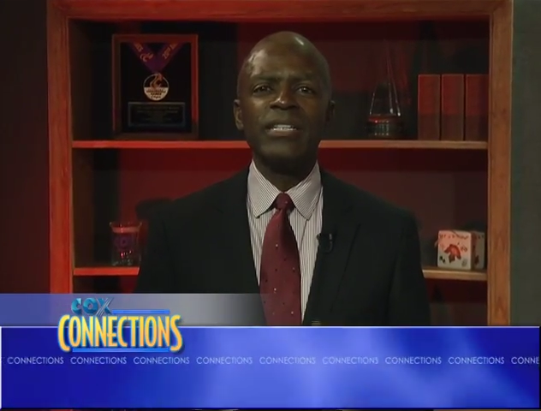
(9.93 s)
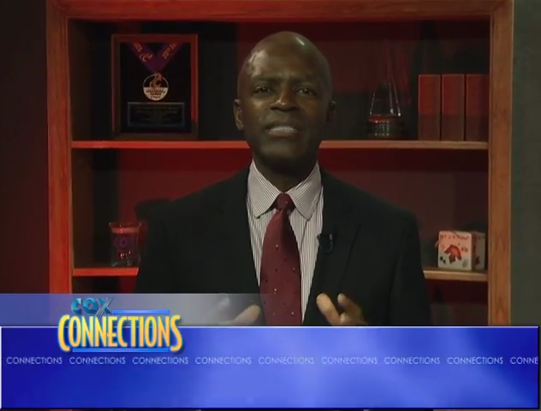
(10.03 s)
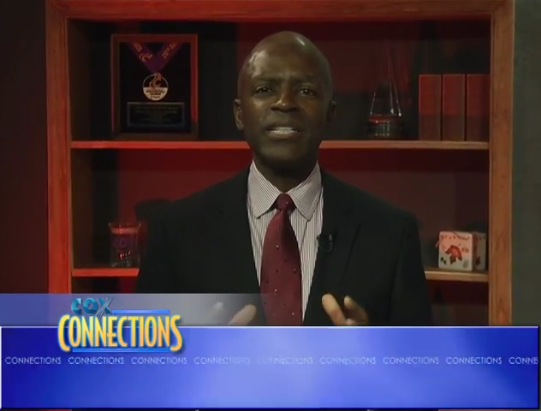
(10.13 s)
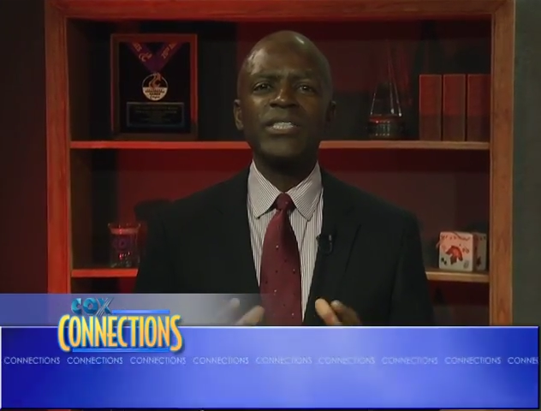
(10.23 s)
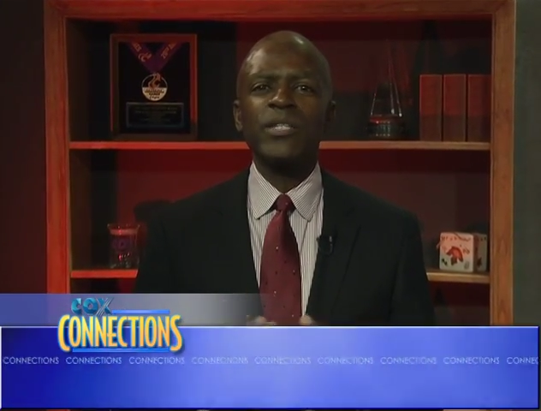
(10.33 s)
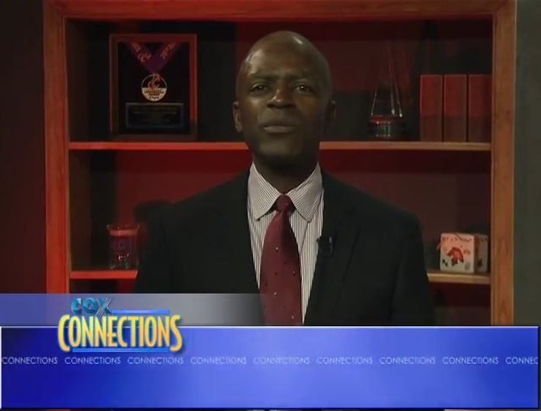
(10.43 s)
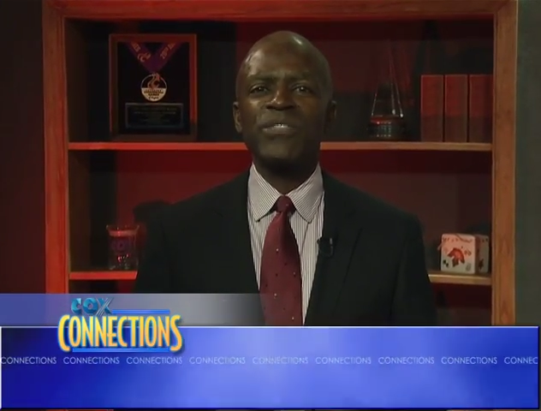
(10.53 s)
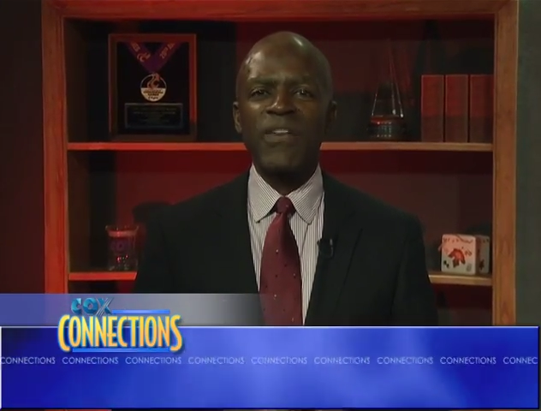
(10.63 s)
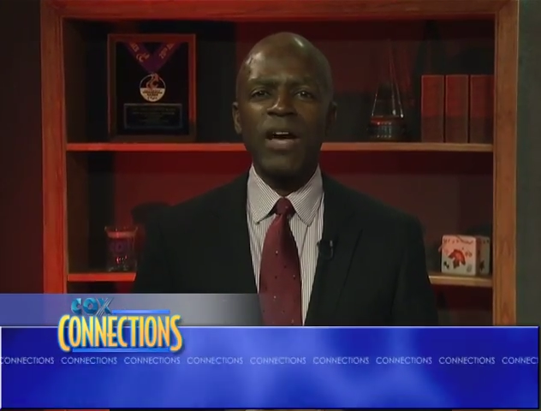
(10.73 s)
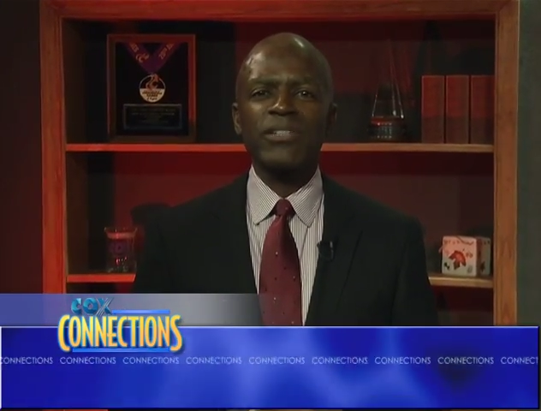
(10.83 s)
since it was
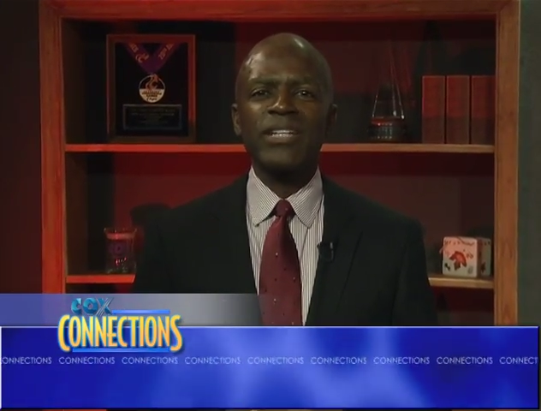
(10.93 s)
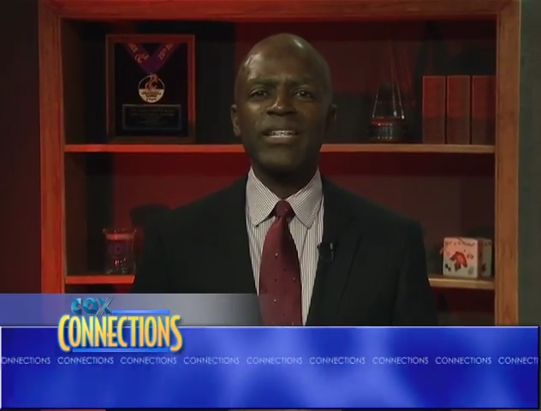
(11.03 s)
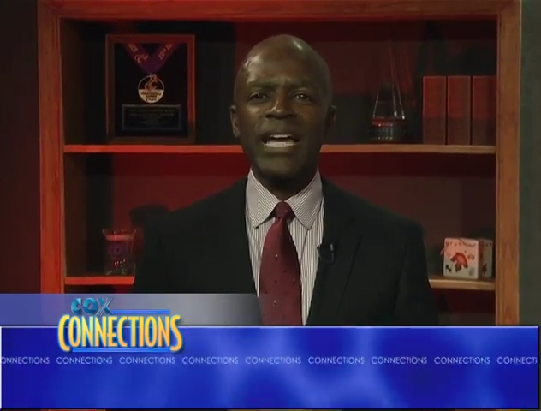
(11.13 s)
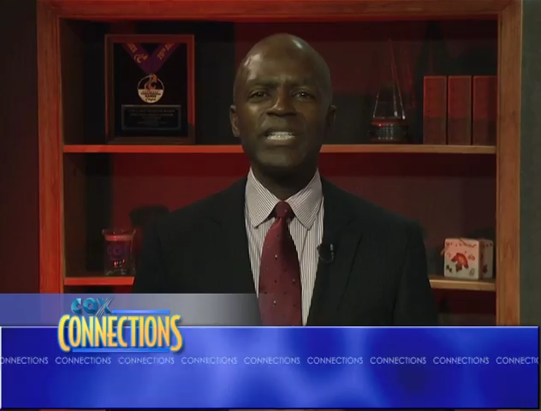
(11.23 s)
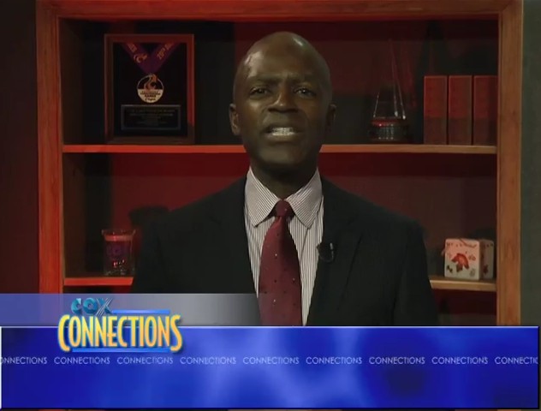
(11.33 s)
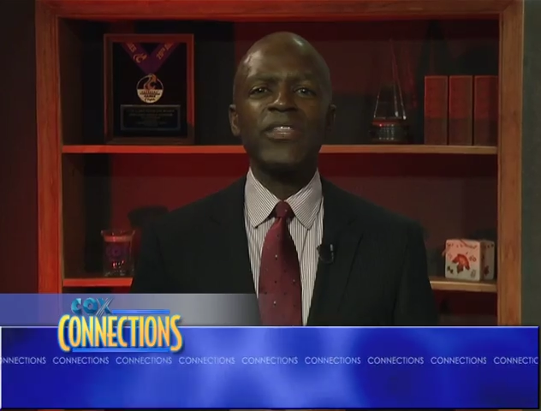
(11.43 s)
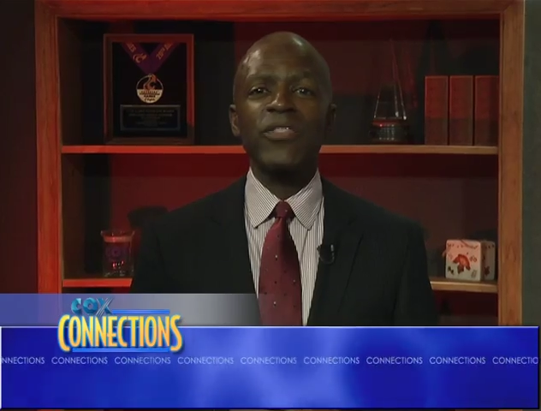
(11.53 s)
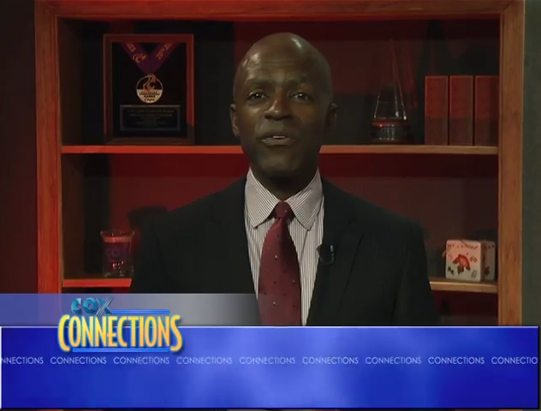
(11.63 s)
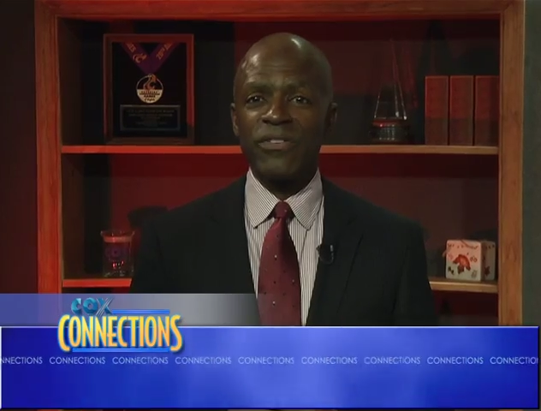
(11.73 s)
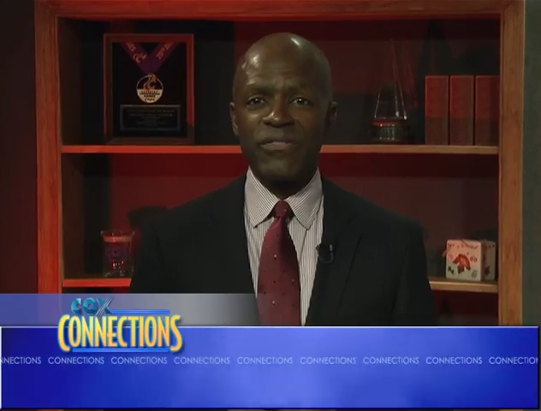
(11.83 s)
founded in
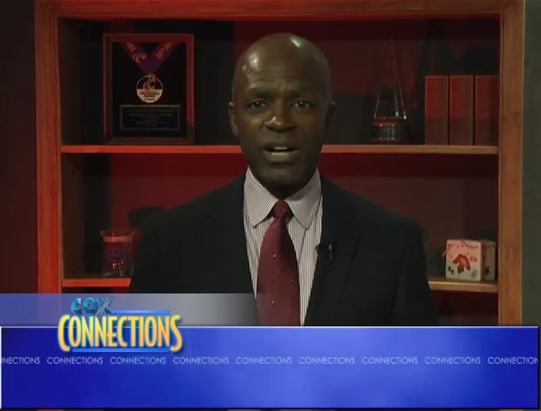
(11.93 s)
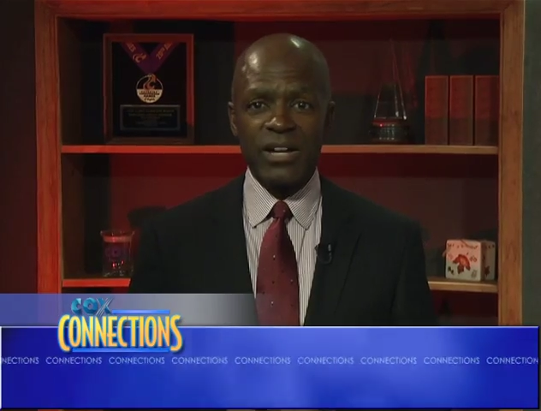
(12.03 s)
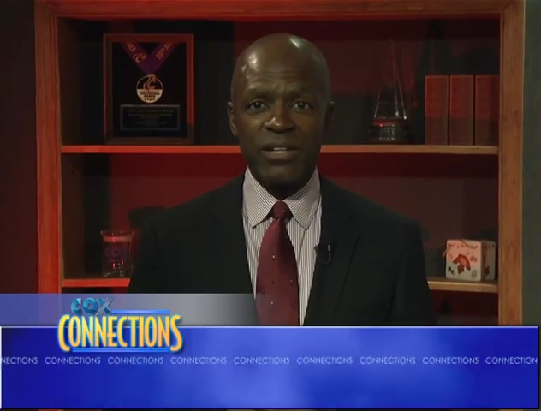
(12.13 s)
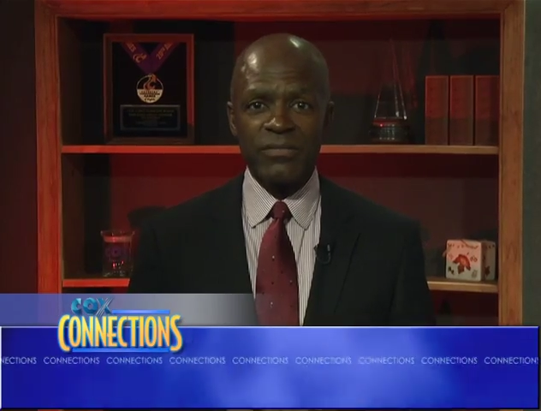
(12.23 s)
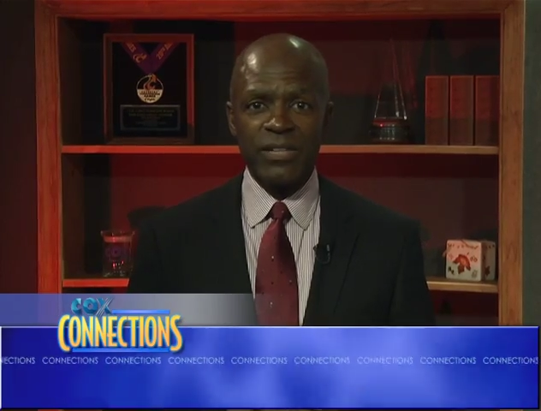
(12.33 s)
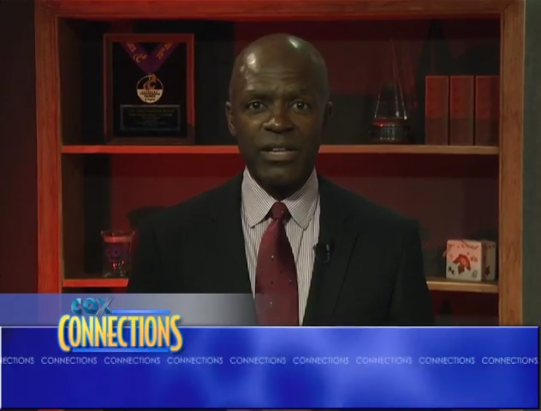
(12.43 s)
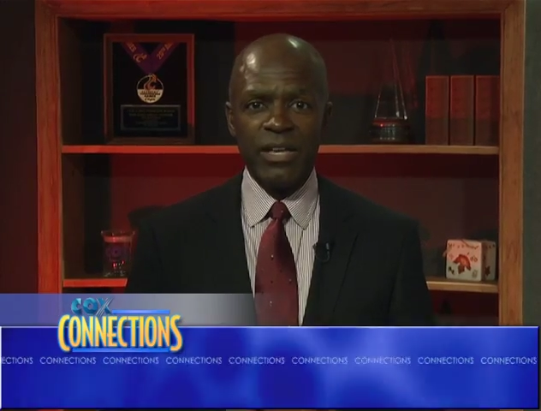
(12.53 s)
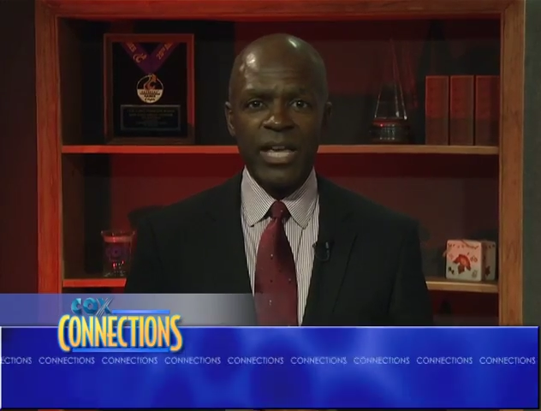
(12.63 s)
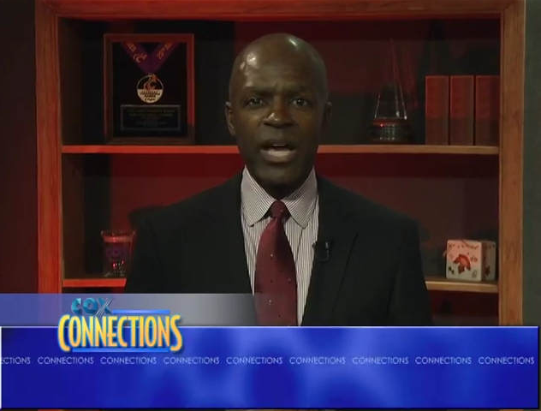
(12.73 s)
1935.